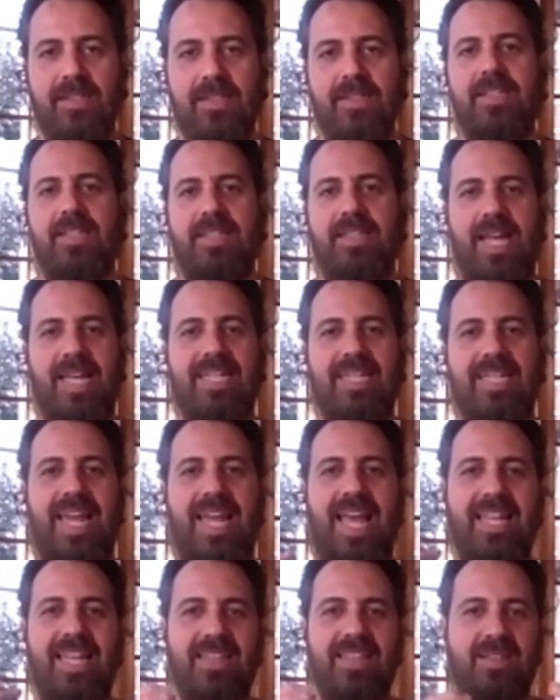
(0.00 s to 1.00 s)
that
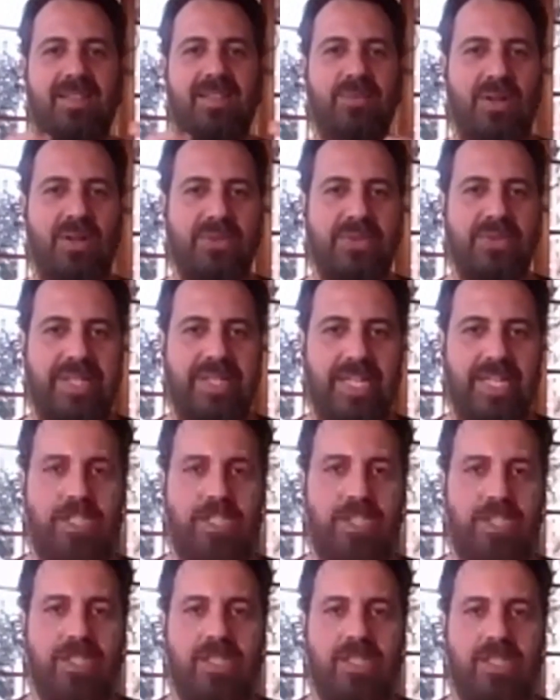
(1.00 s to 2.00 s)
at the
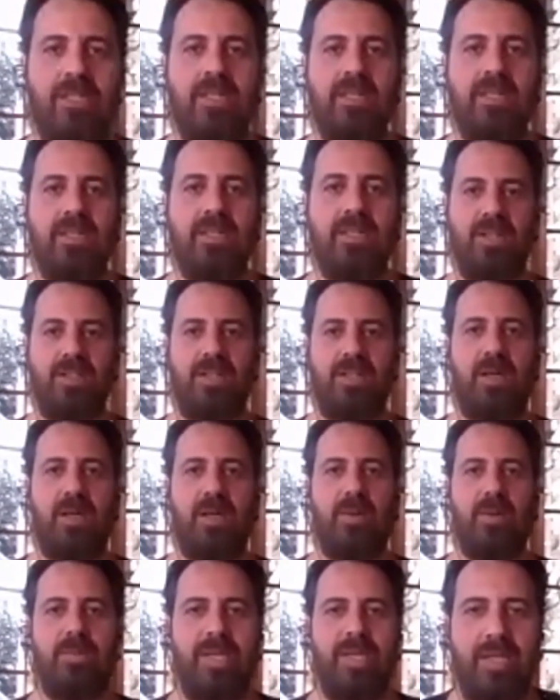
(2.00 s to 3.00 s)
foundation, they'll come
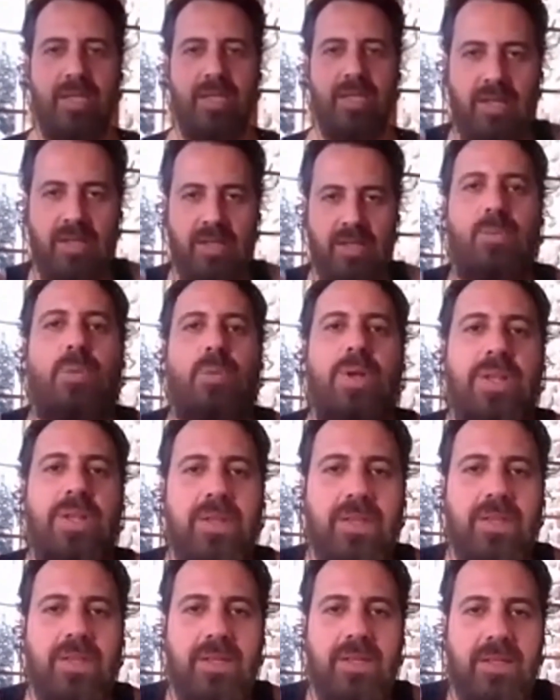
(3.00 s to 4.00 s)
in with
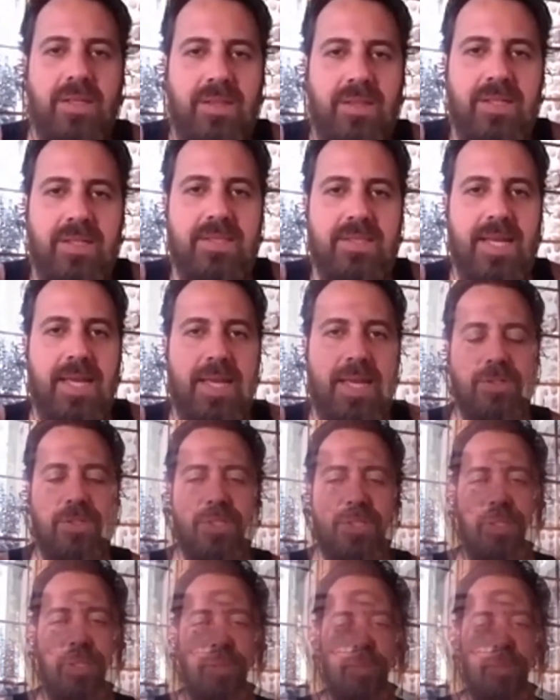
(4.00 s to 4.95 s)
this energy.